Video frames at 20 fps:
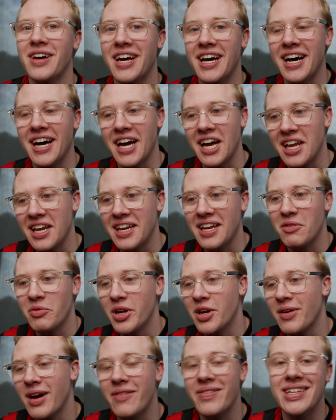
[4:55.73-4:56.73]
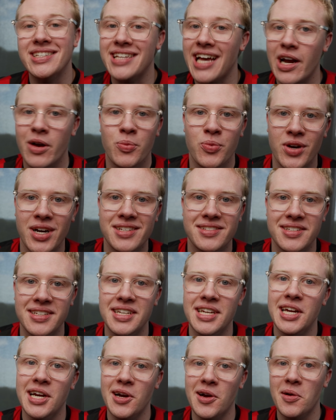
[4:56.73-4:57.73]
Uh, and we don't have exact pricing
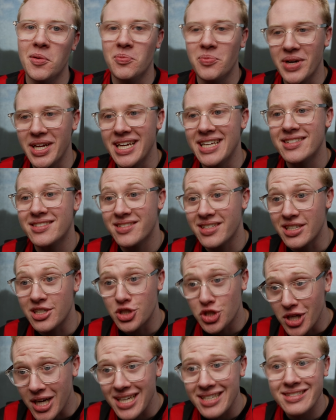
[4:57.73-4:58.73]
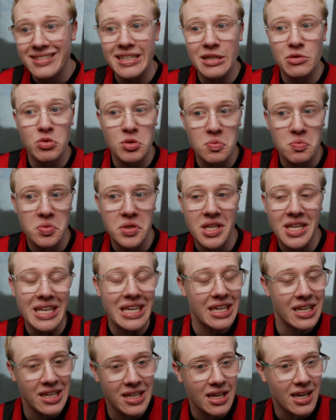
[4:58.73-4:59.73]
here, but it suggests that it would
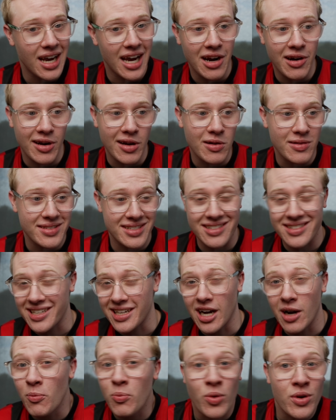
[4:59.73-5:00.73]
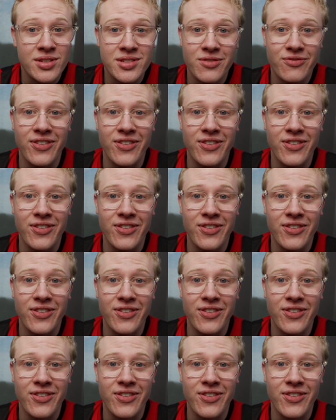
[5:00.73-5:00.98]
be, I don't know, it sounds like upwards of